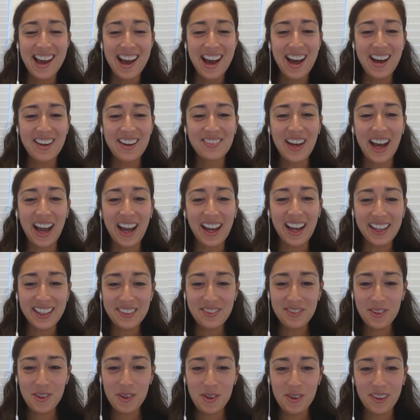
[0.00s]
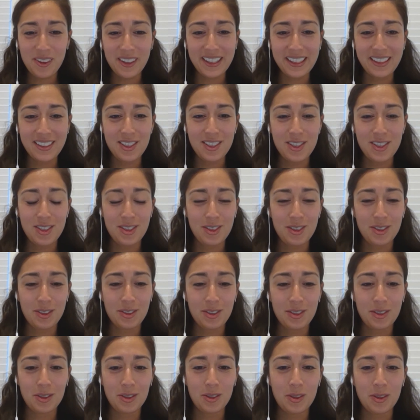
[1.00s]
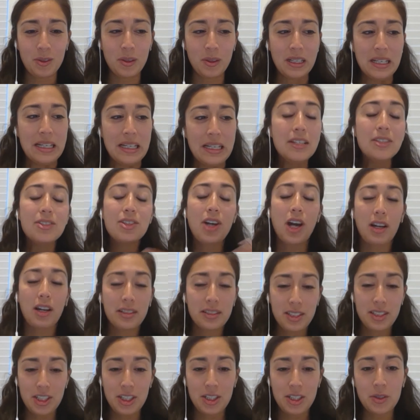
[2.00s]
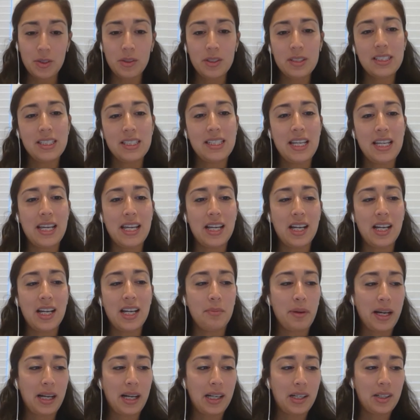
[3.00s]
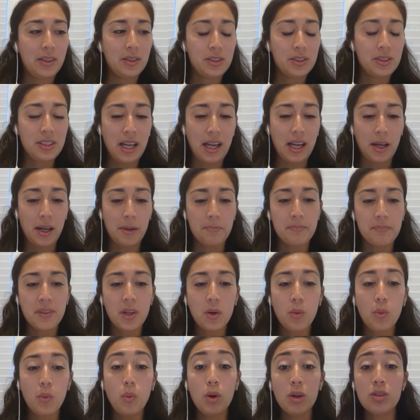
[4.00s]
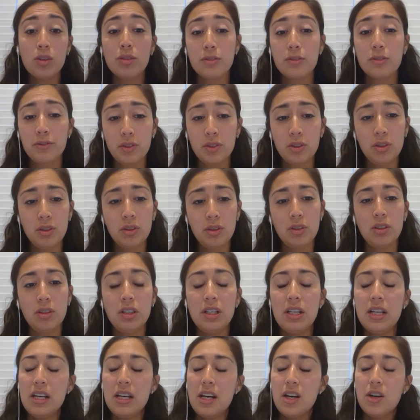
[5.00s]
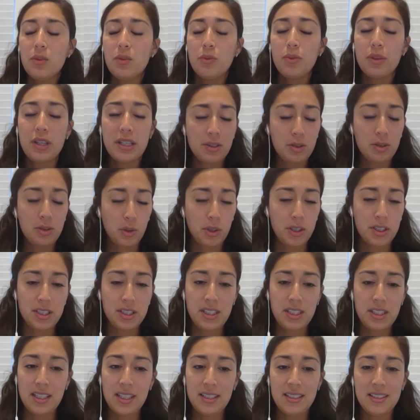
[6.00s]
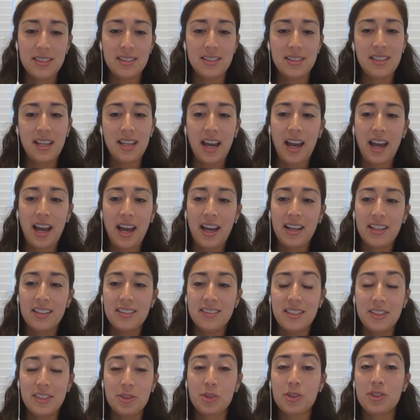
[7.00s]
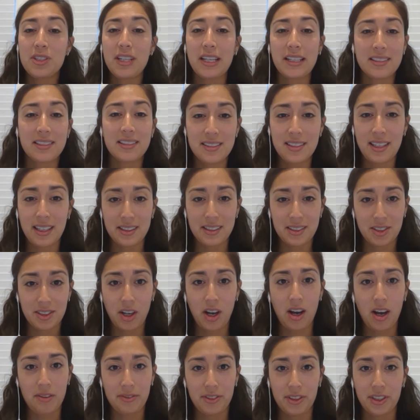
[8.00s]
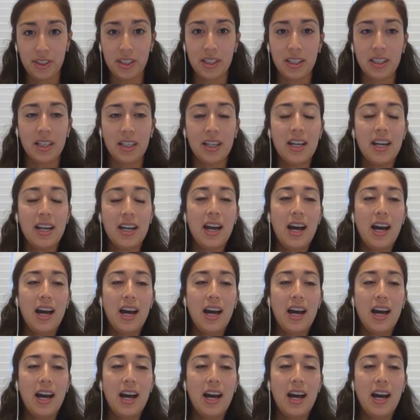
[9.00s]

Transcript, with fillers: Um, I'm going to talk to you today about um, the wonderful resources that Central Texas has to offer.